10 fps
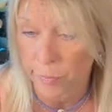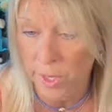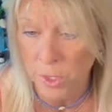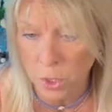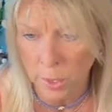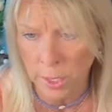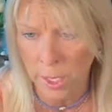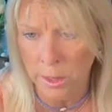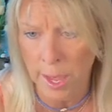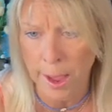And so I
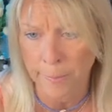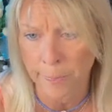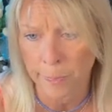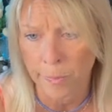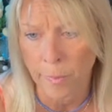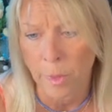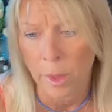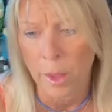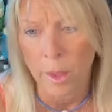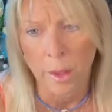get that.
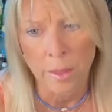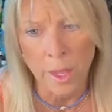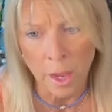The